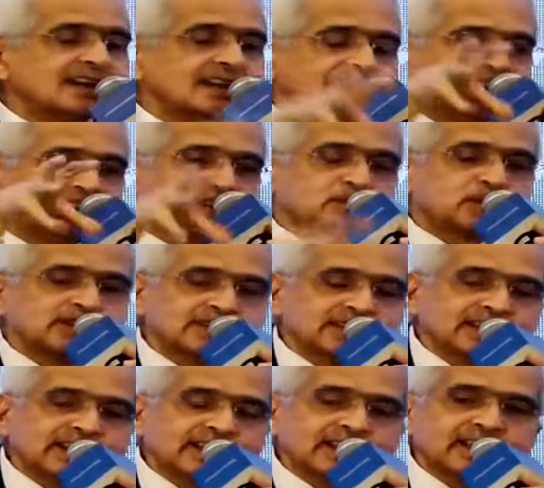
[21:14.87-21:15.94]
It is
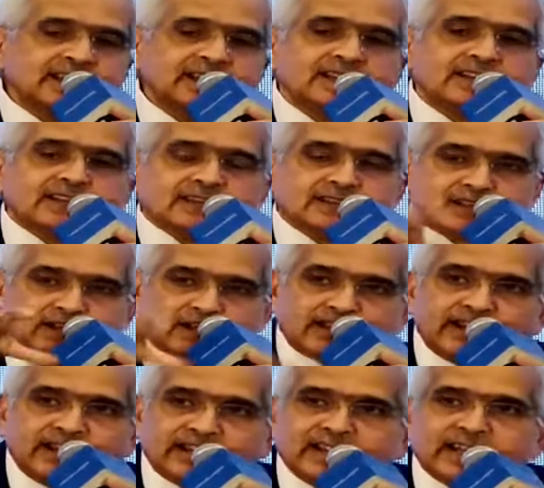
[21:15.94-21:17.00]
basically the
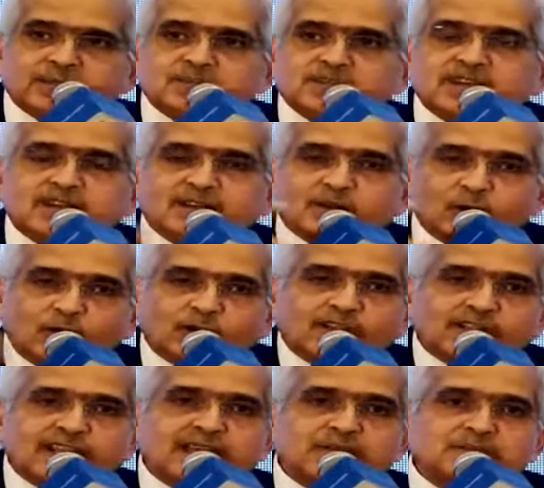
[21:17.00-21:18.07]
current times are good
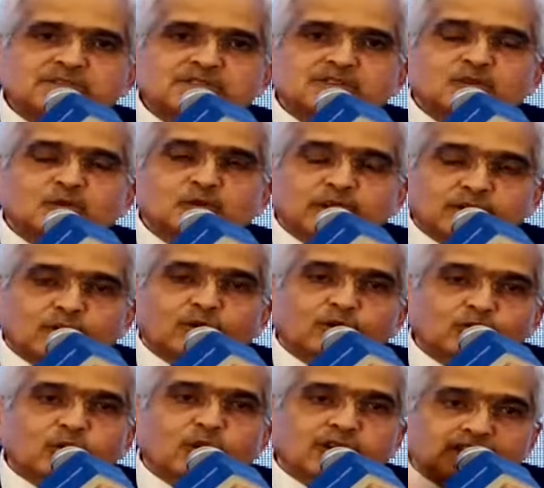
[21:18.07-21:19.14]
times. We don't
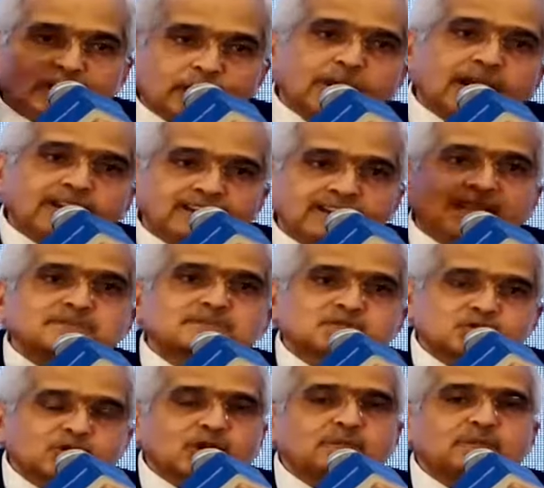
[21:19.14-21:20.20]
want the bad times
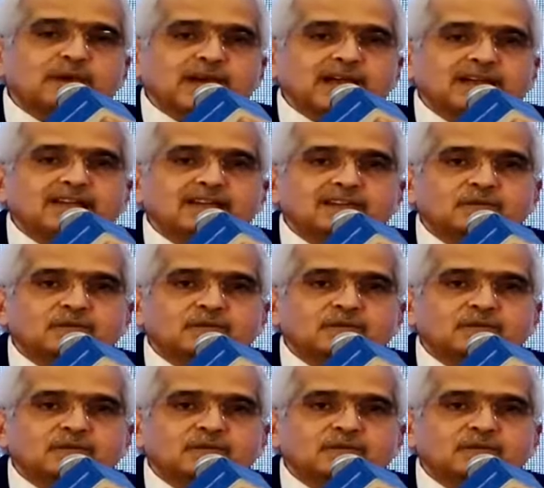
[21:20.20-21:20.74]
to come back.